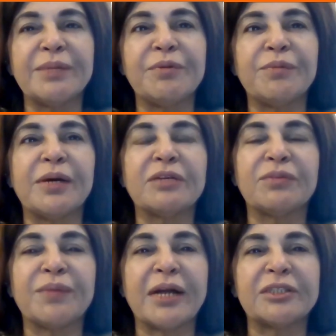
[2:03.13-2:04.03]
diplomas
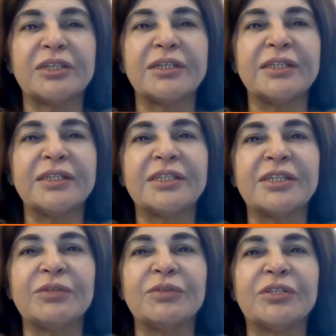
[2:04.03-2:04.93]
from national
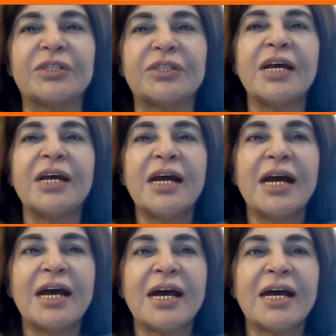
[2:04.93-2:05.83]
institutes
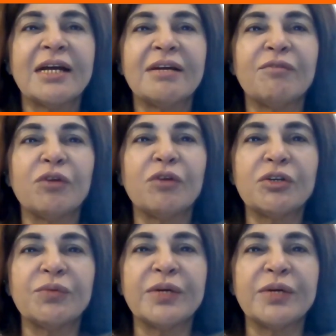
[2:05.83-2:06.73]
and
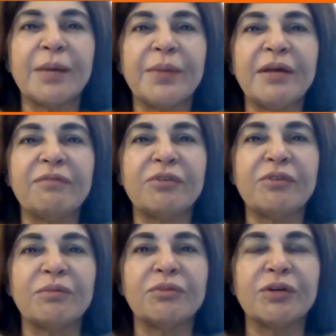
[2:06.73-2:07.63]
voiceover dubbing
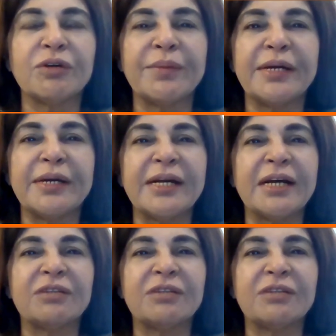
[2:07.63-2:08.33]
from Sugar Media.